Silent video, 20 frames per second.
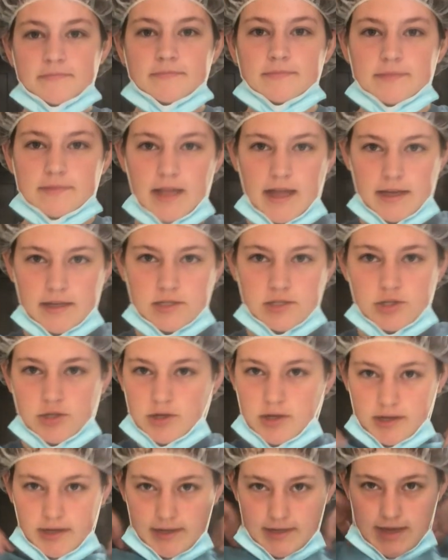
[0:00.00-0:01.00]
Next, you're
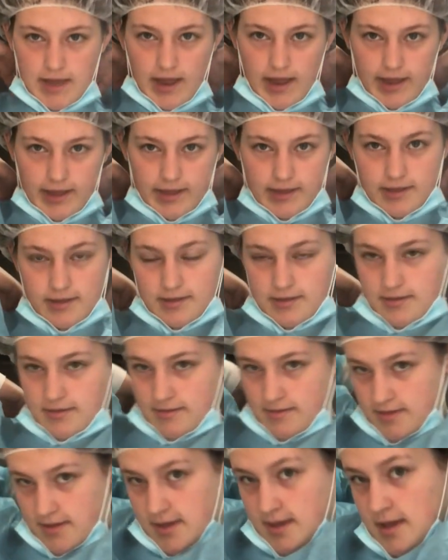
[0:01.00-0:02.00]
gonna tie
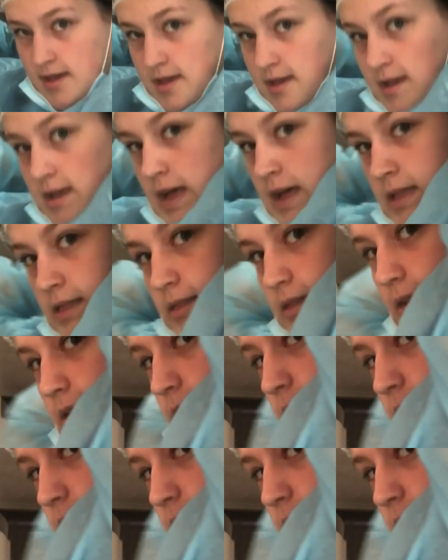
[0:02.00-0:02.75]
little